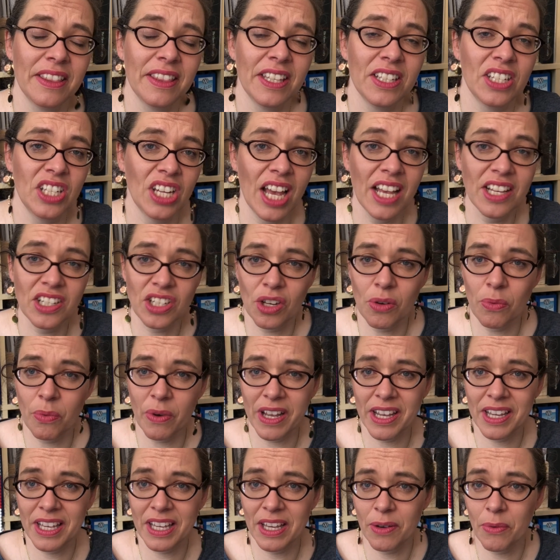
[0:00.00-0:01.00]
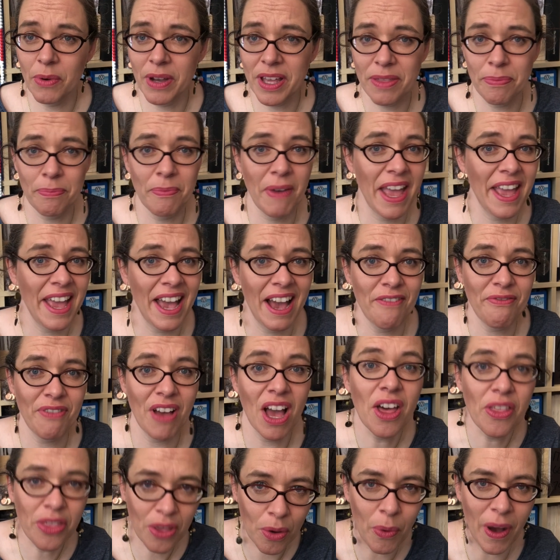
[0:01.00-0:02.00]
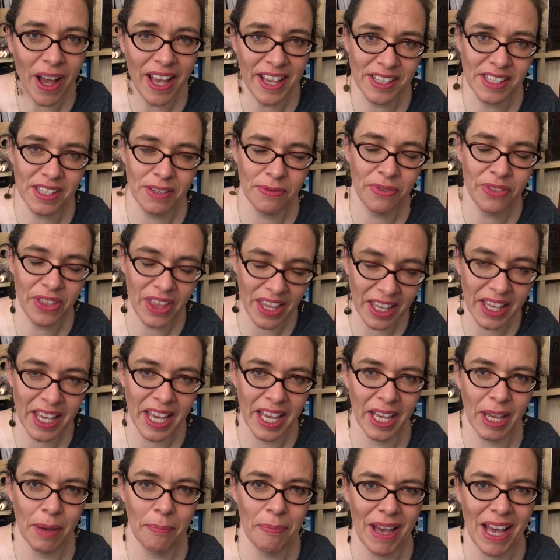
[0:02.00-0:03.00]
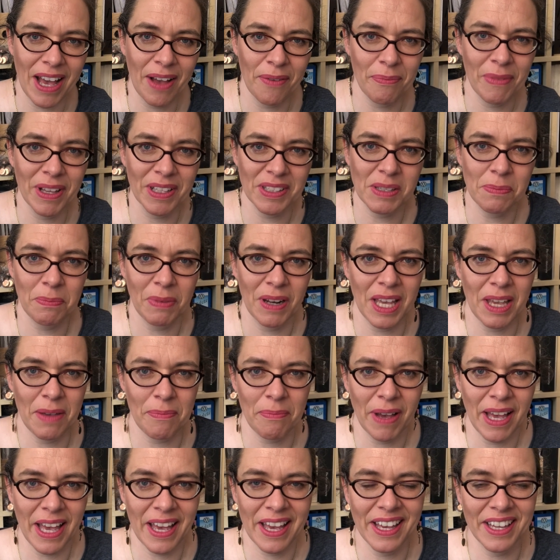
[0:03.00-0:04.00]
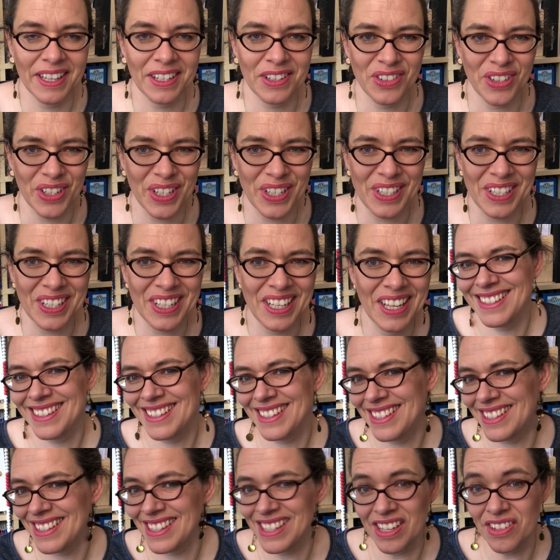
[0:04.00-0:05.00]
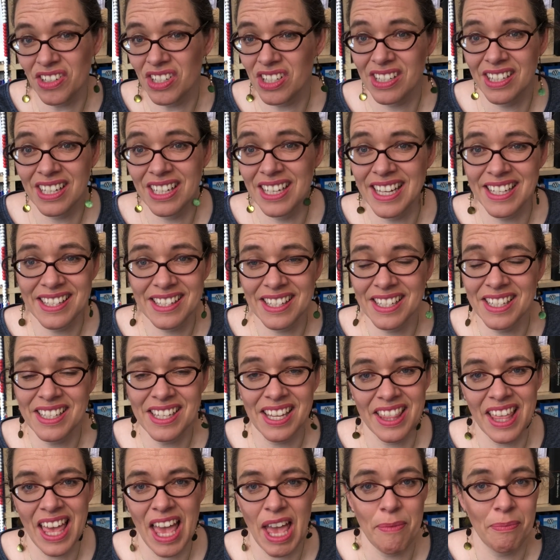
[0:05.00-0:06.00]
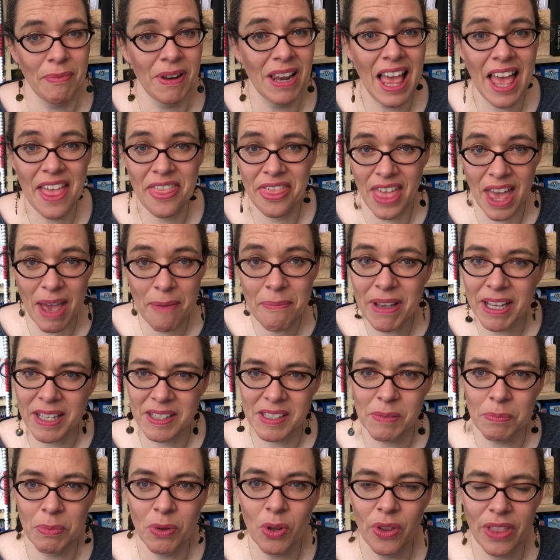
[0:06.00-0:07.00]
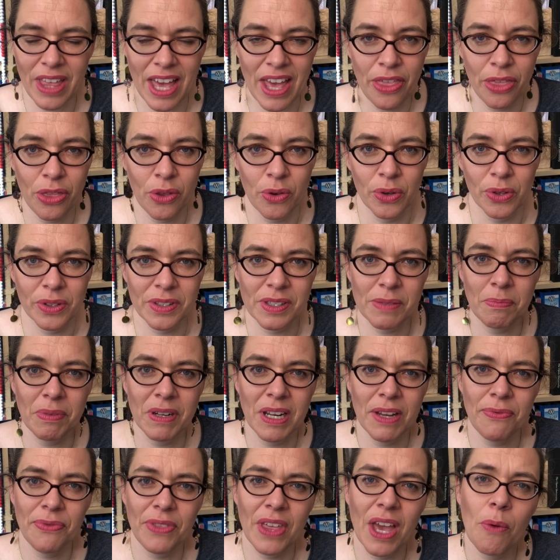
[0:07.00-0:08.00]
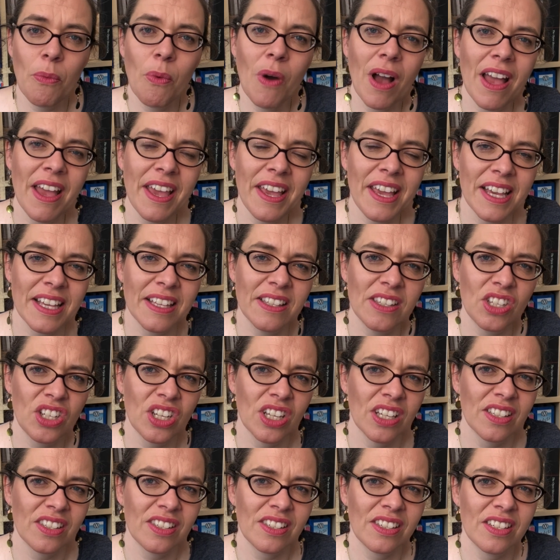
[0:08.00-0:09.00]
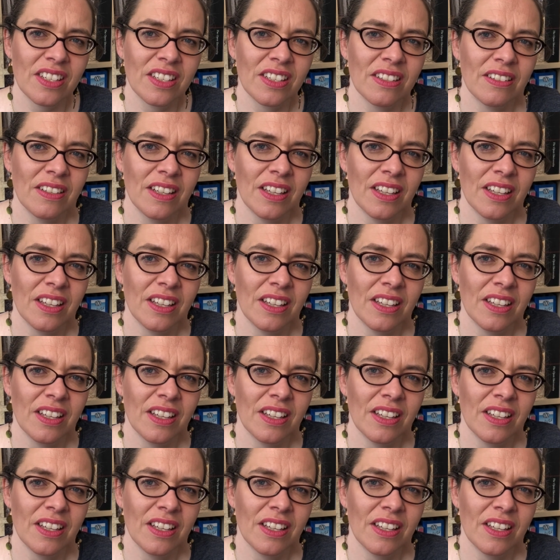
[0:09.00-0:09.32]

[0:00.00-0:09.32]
The child you're working with may have other ways of thinking about multiplying by 100. So listen to them, let them explore their thoughts. But if their way is just